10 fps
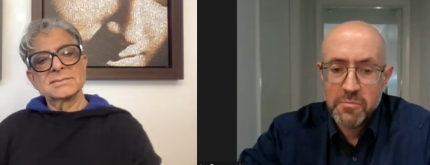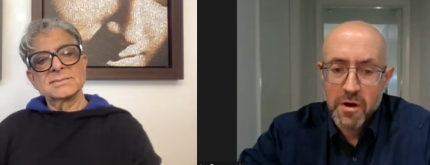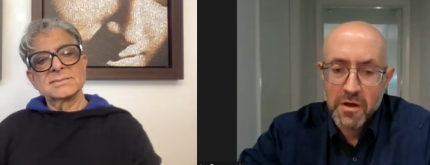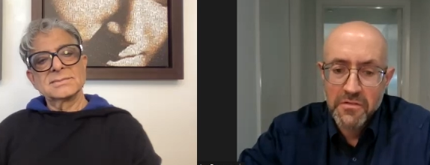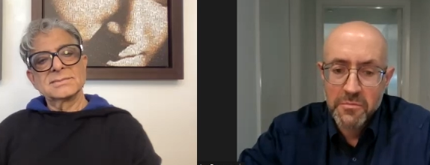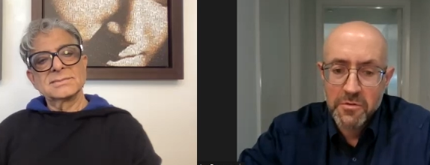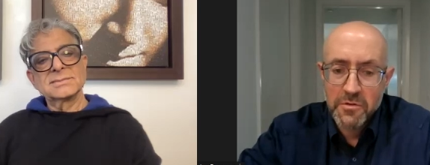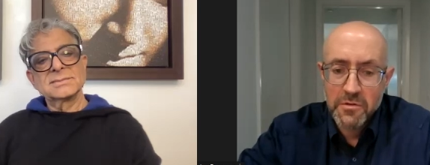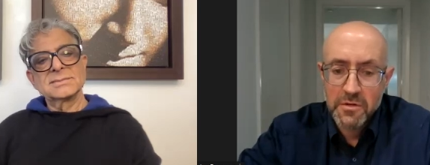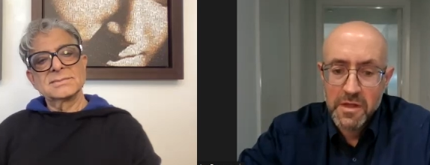Speaker 1: it
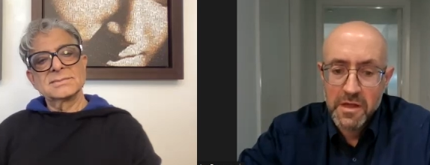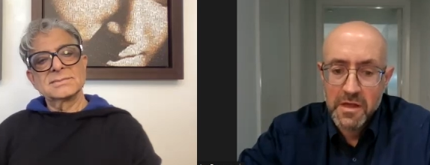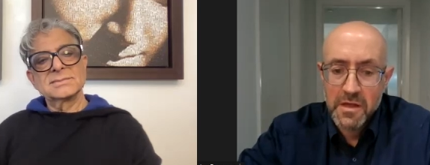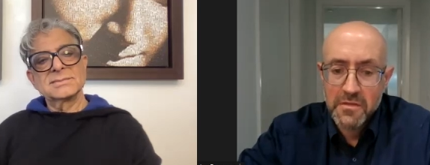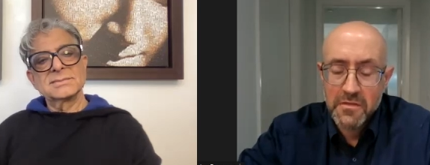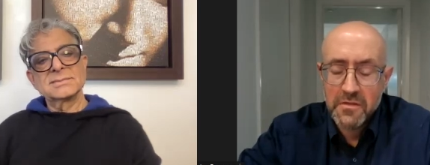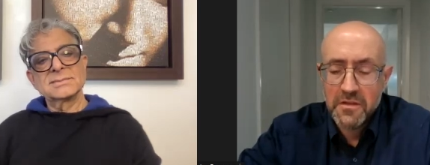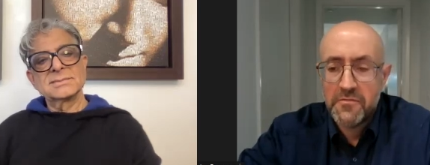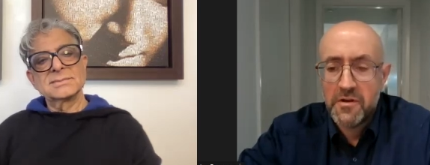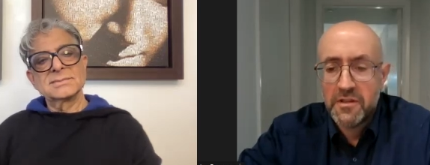possible uh,
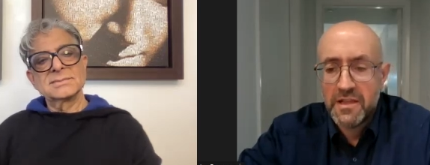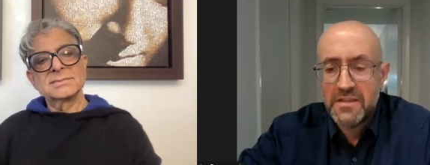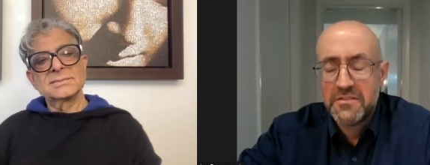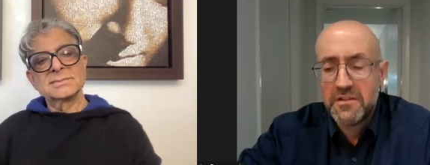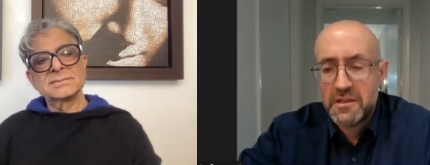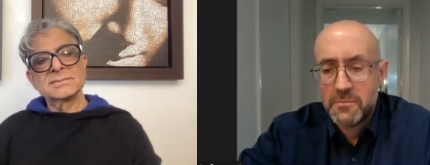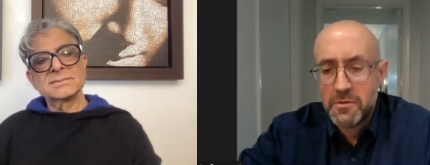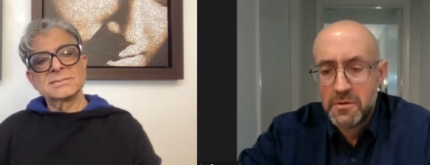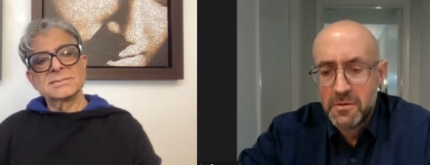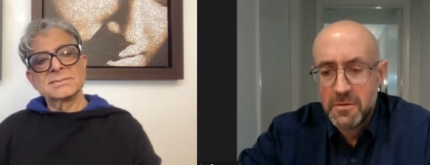to live on less
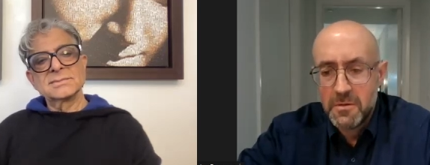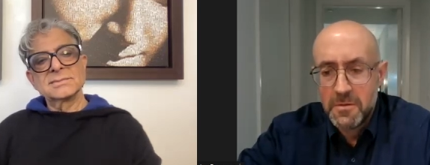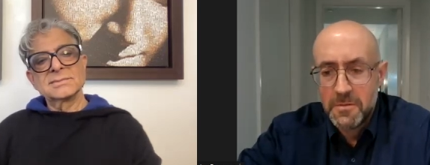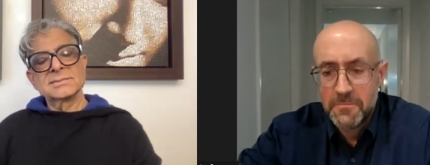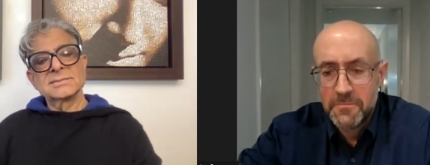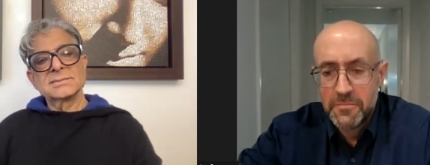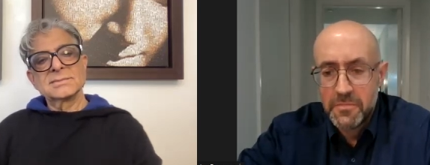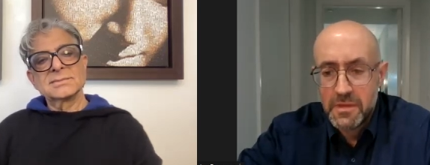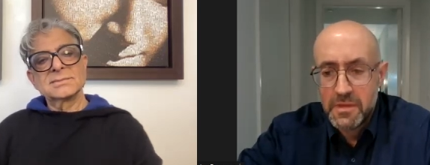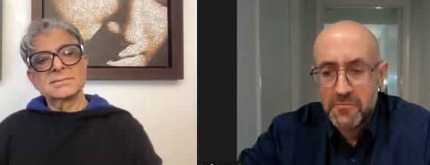sleep?
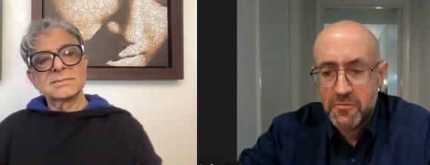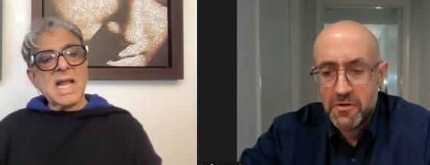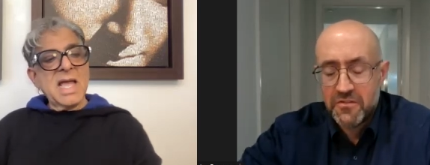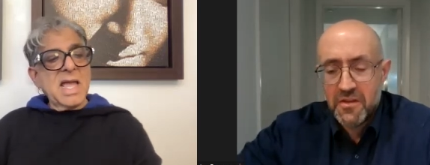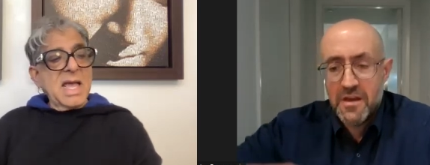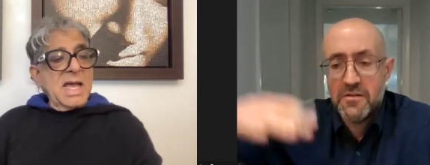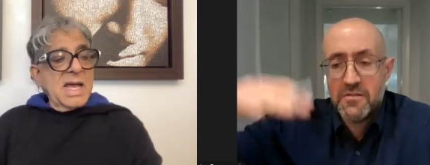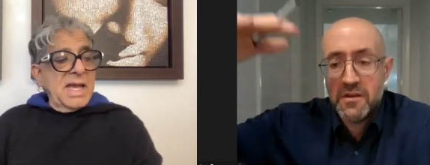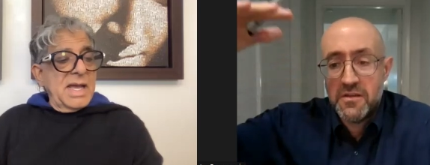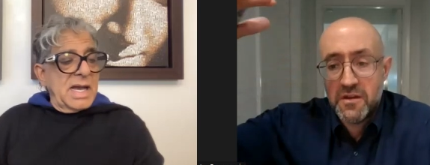if one's
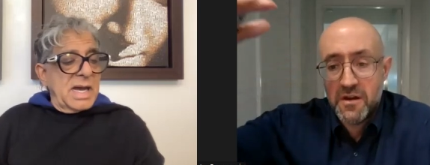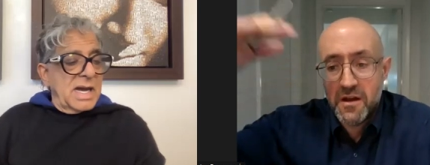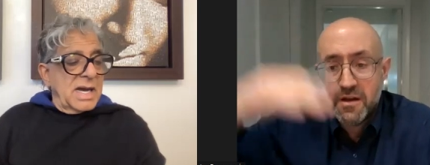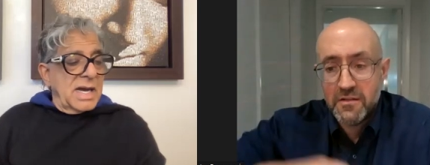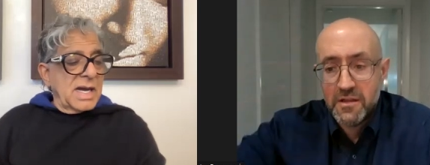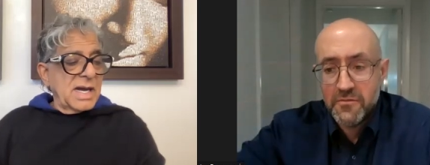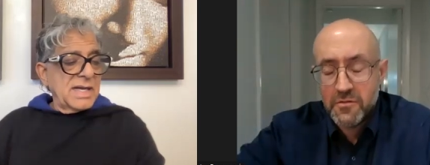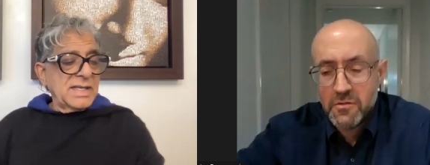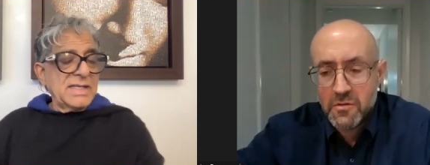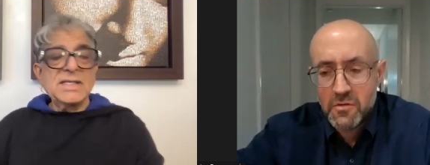energy is at a higher
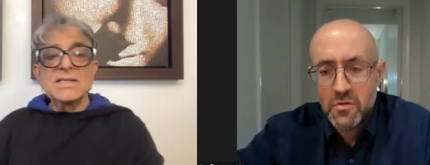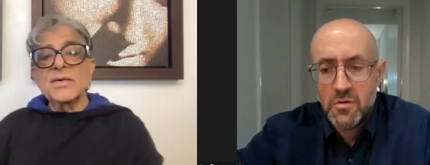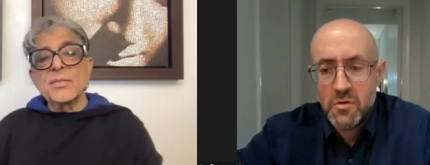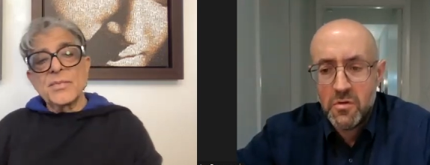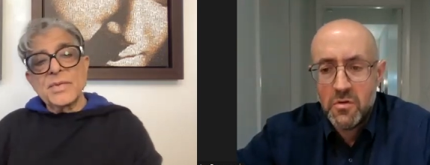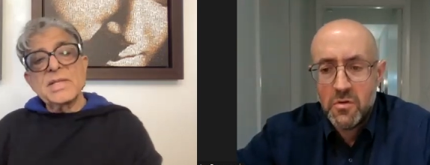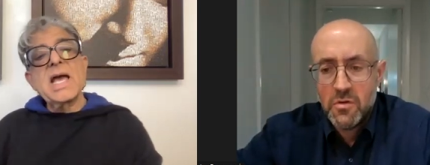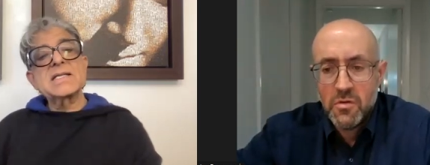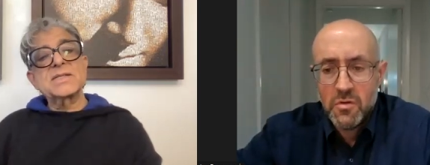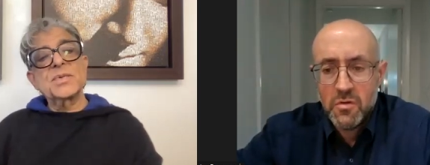level.
Speaker 2: You know,
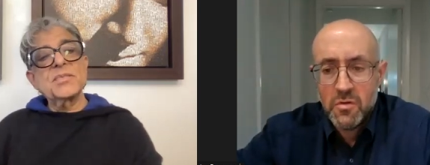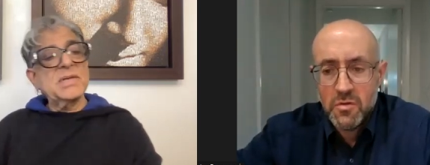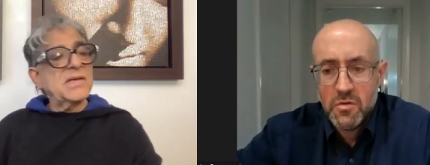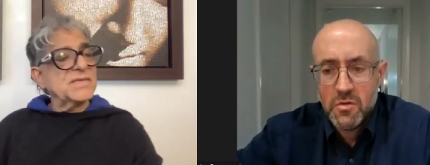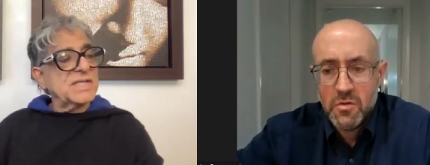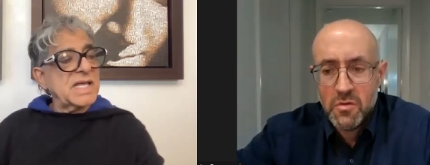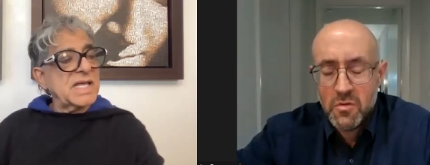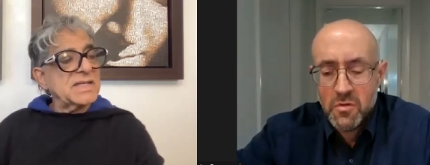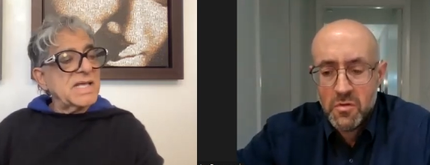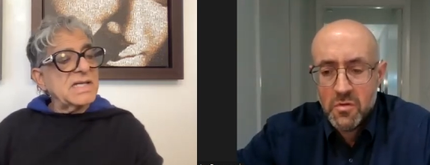yes, people have
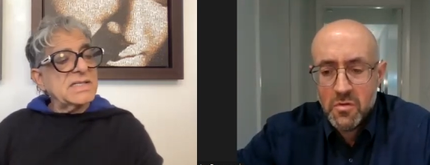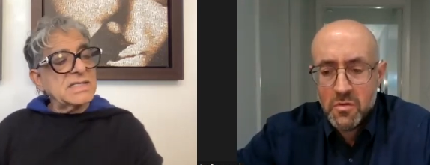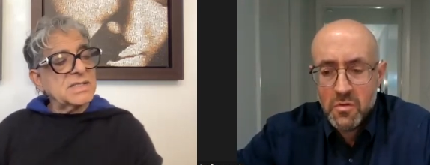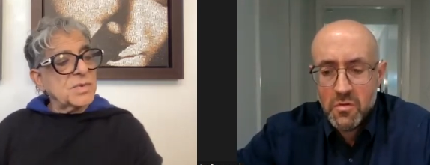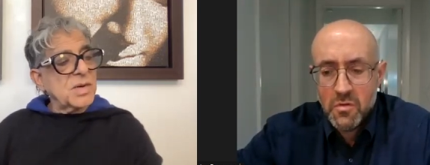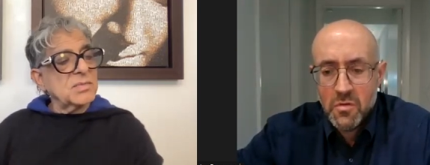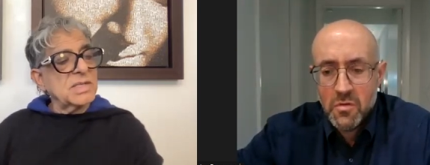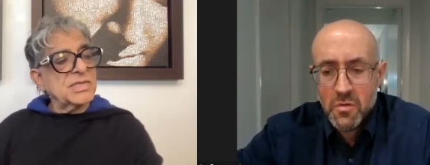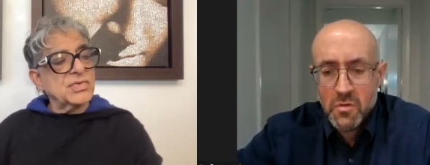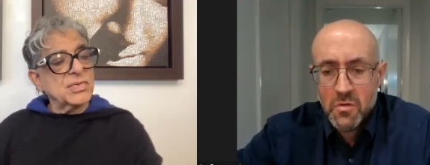said that, and it's
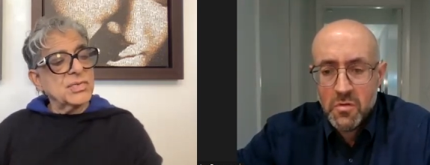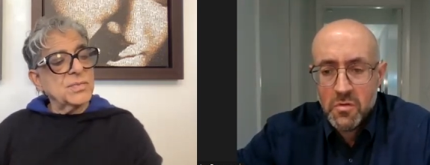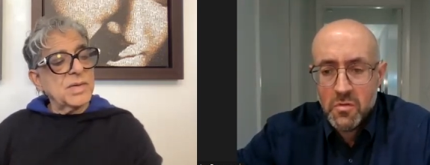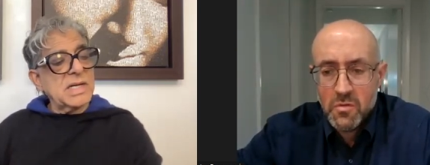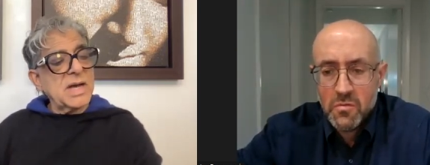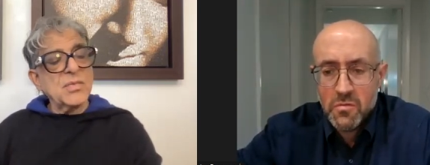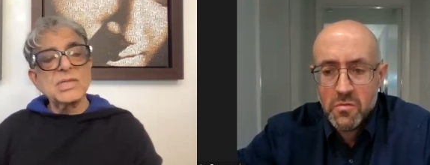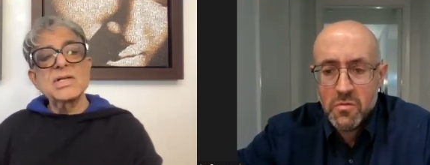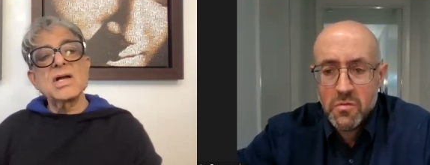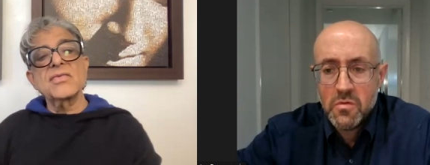probably true, but I
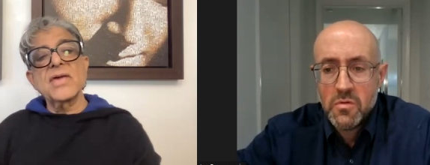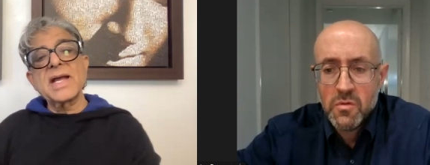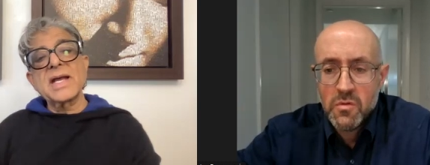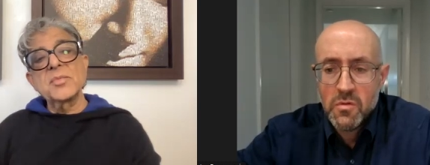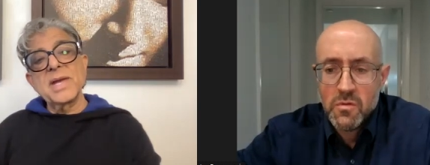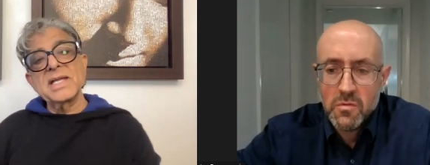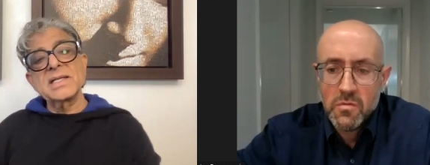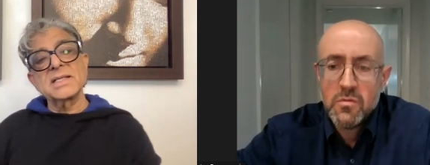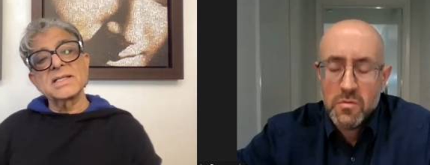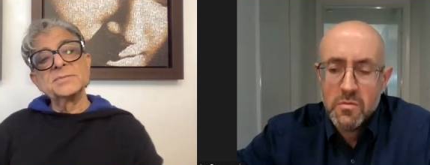would not
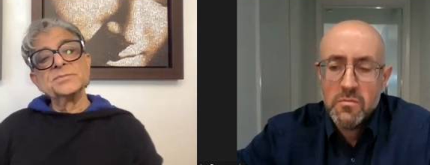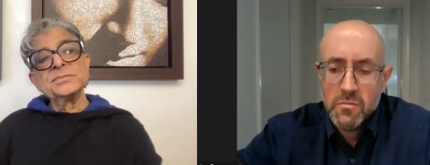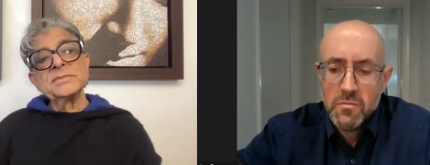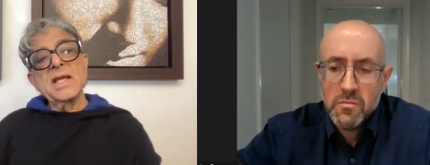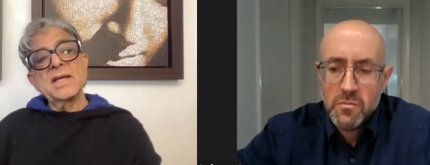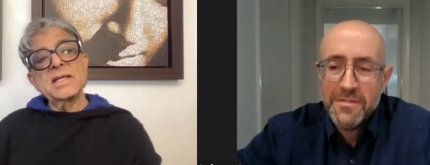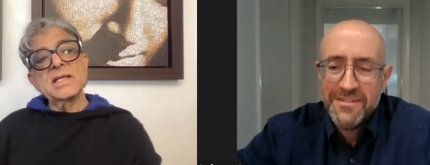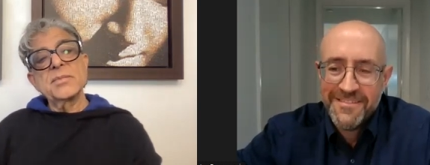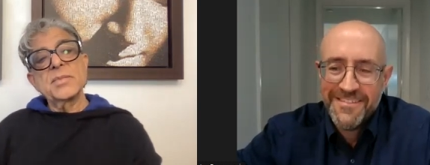recommend it. You know,